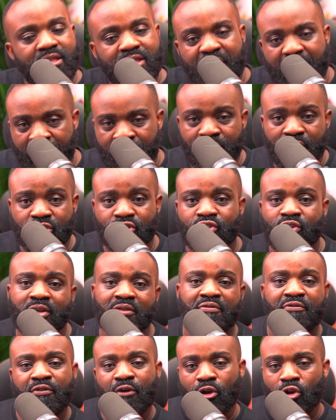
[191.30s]
The
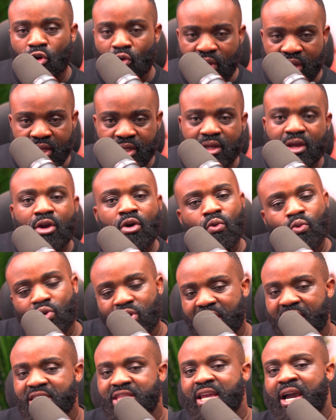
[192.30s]
industry following will
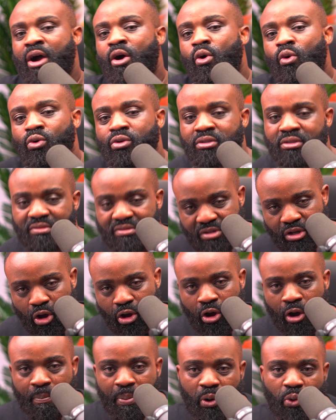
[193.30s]
get their own
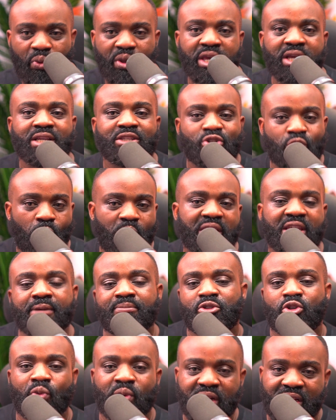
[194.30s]
upper week. So we
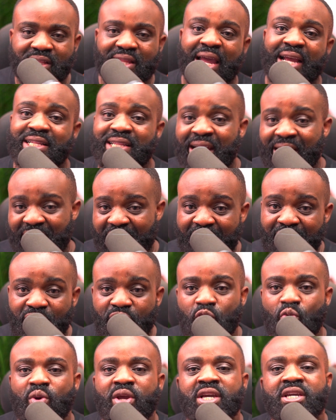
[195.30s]
keep doing it like that.
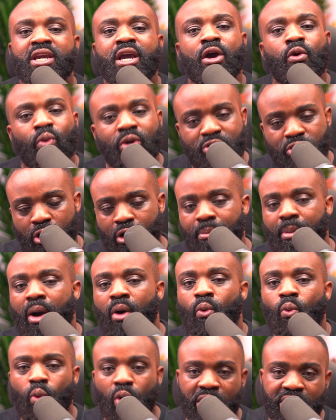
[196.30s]
Every week we talk
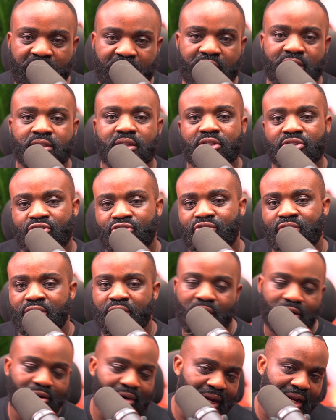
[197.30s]
about one
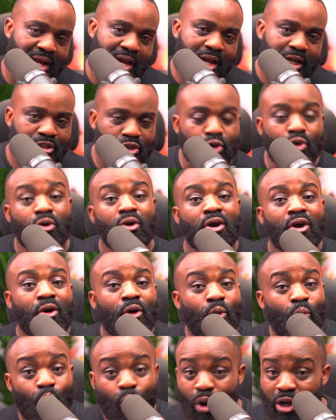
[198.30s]
industry. All right. So
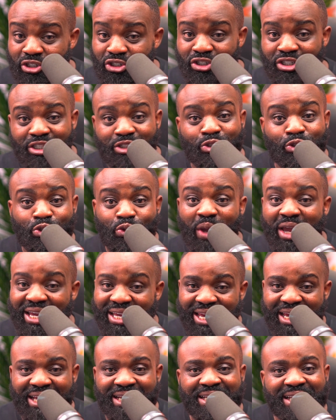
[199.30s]
what you need to do
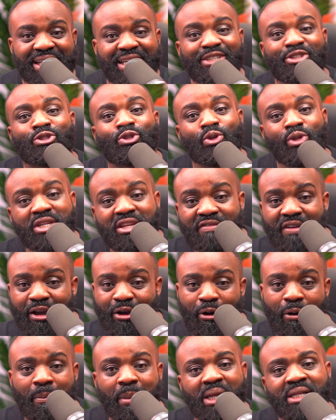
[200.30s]
again is to leave a
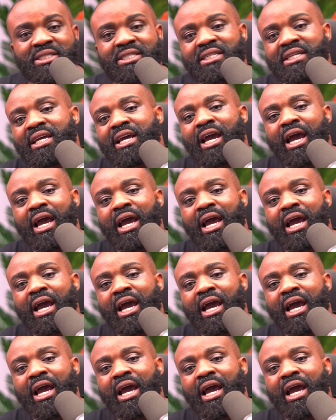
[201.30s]
comment